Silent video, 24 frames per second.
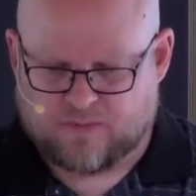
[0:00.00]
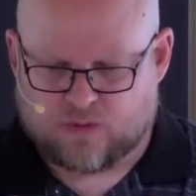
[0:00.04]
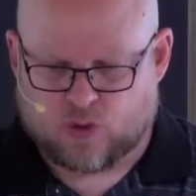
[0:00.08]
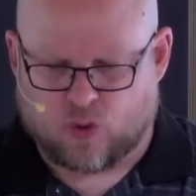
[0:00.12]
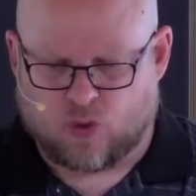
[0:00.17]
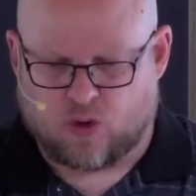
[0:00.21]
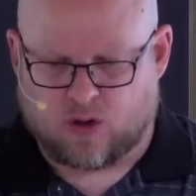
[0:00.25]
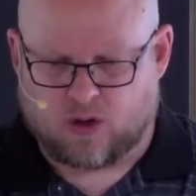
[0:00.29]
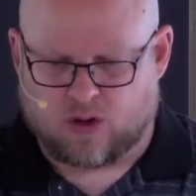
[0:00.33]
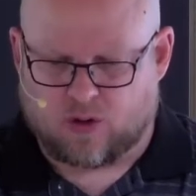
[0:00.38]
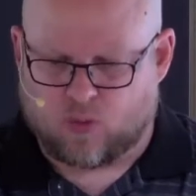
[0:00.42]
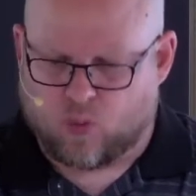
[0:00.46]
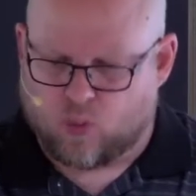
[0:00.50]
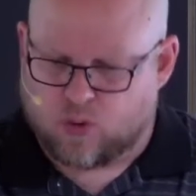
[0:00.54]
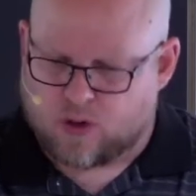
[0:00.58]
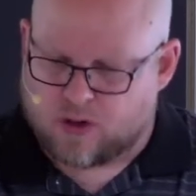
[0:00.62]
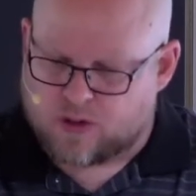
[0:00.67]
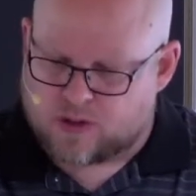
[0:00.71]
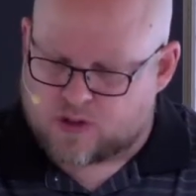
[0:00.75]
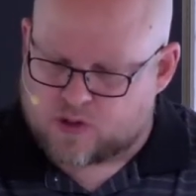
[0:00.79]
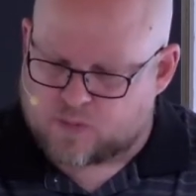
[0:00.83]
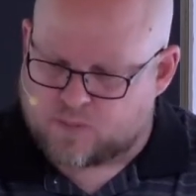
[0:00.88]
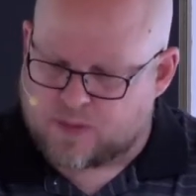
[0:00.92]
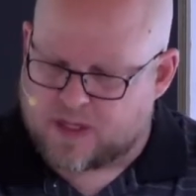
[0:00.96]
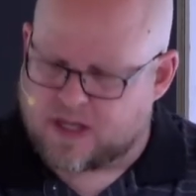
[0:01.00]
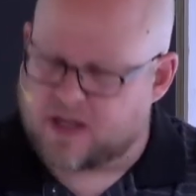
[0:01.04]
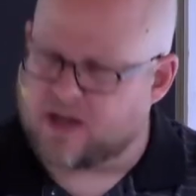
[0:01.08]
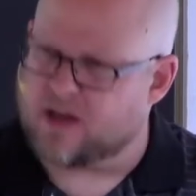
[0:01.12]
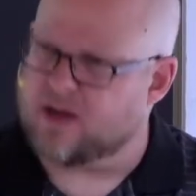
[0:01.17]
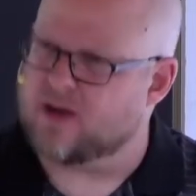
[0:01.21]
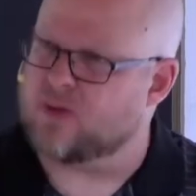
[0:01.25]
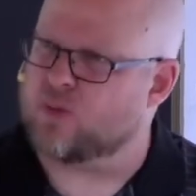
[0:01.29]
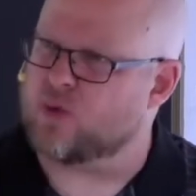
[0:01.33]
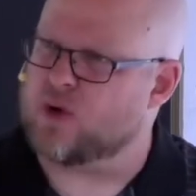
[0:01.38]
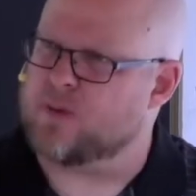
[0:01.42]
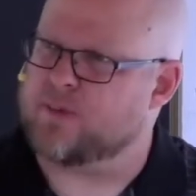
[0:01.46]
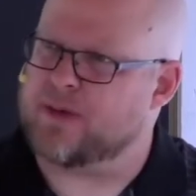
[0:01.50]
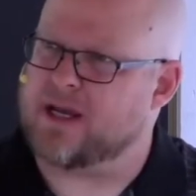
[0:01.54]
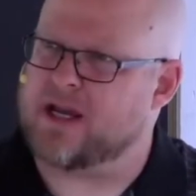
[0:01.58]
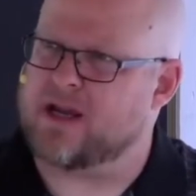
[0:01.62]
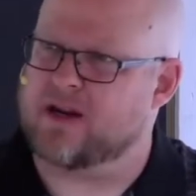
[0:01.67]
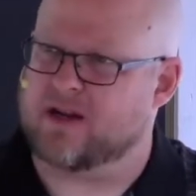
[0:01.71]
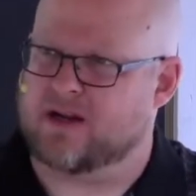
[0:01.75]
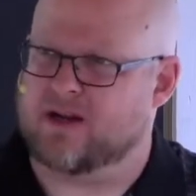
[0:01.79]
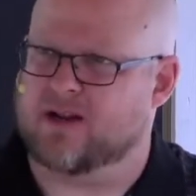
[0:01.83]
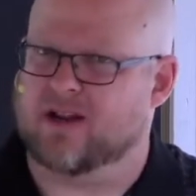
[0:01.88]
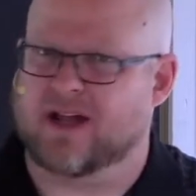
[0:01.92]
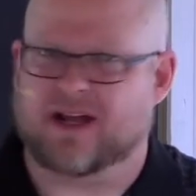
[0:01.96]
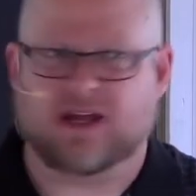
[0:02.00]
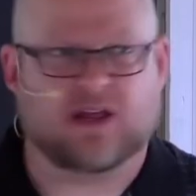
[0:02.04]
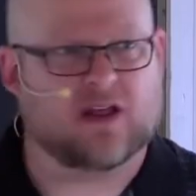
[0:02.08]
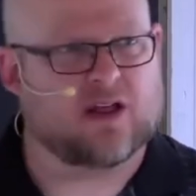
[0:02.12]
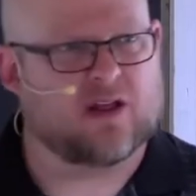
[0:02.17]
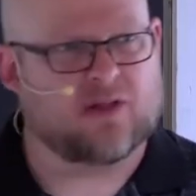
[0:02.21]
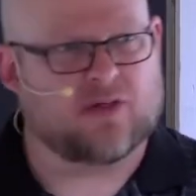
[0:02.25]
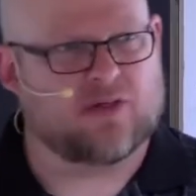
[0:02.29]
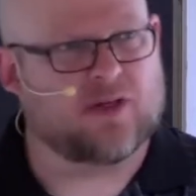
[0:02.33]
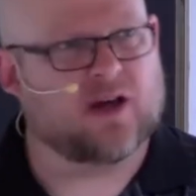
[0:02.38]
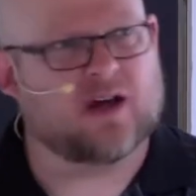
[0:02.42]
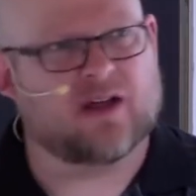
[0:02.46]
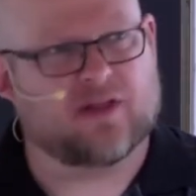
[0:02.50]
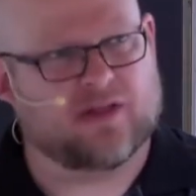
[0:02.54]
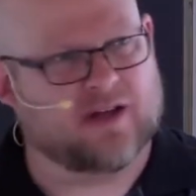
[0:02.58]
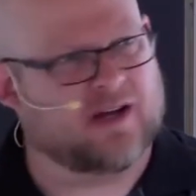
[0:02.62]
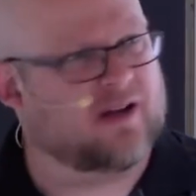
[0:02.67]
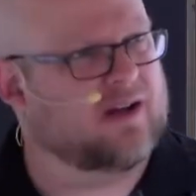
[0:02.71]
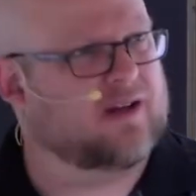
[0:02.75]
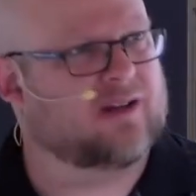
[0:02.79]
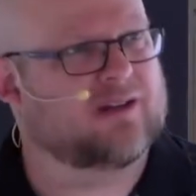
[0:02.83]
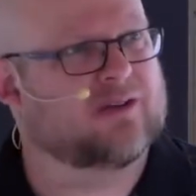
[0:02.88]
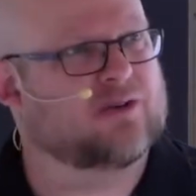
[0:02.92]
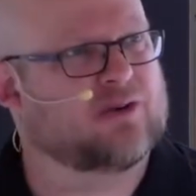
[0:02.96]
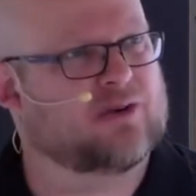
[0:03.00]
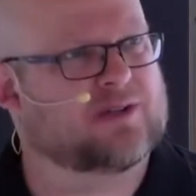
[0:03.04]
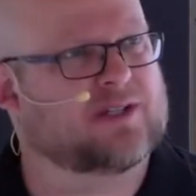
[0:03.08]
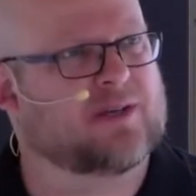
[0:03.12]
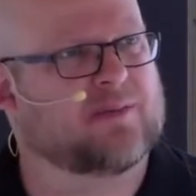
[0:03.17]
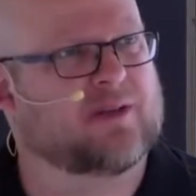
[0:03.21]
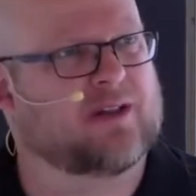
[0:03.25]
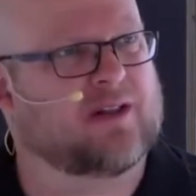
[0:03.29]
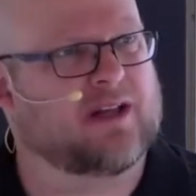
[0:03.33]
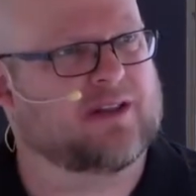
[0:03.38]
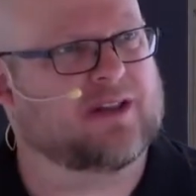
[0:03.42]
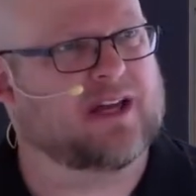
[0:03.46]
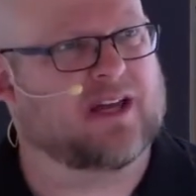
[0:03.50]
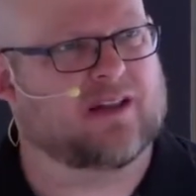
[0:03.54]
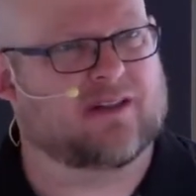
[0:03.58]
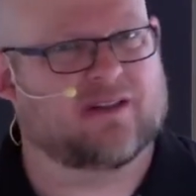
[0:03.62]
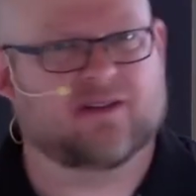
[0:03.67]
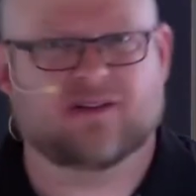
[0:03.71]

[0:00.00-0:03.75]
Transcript: or words being repeated, like the the or something like that.